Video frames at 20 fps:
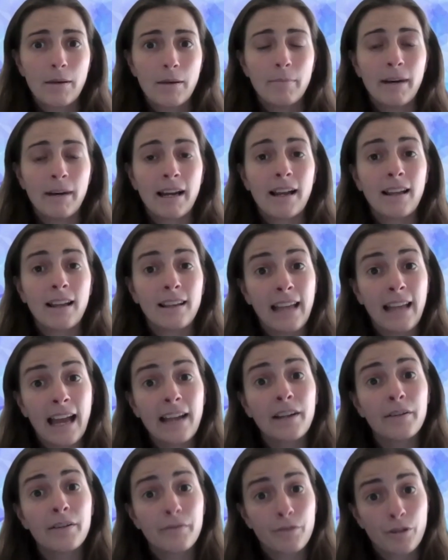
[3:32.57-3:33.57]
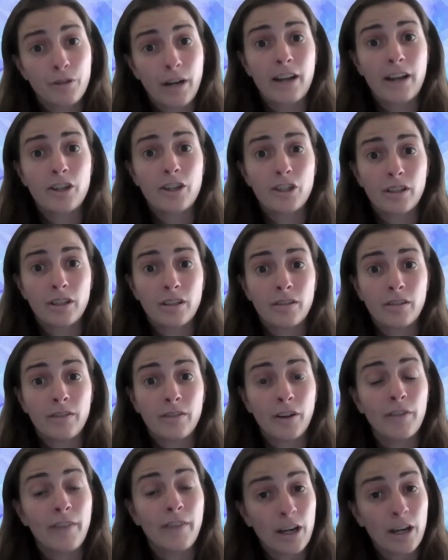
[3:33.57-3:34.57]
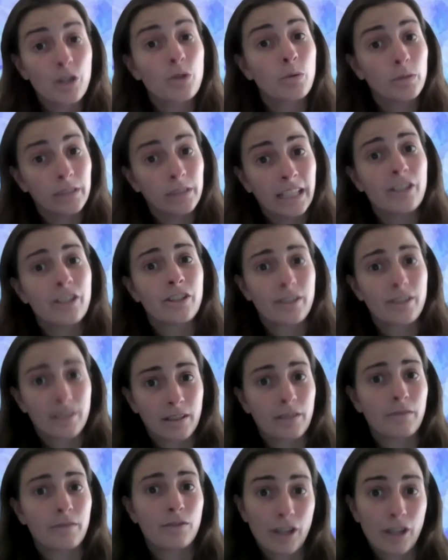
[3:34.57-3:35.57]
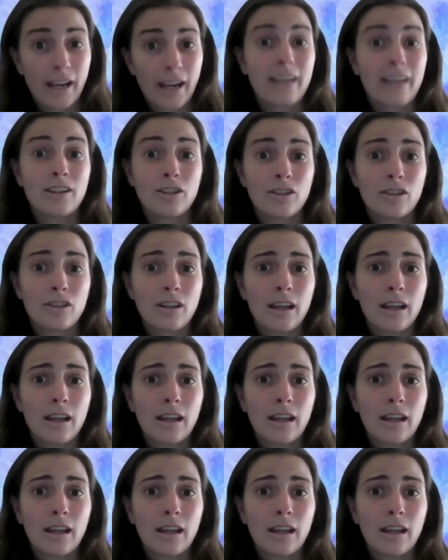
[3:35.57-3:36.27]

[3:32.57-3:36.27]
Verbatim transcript: but a lack of traction of, of actual legislative change.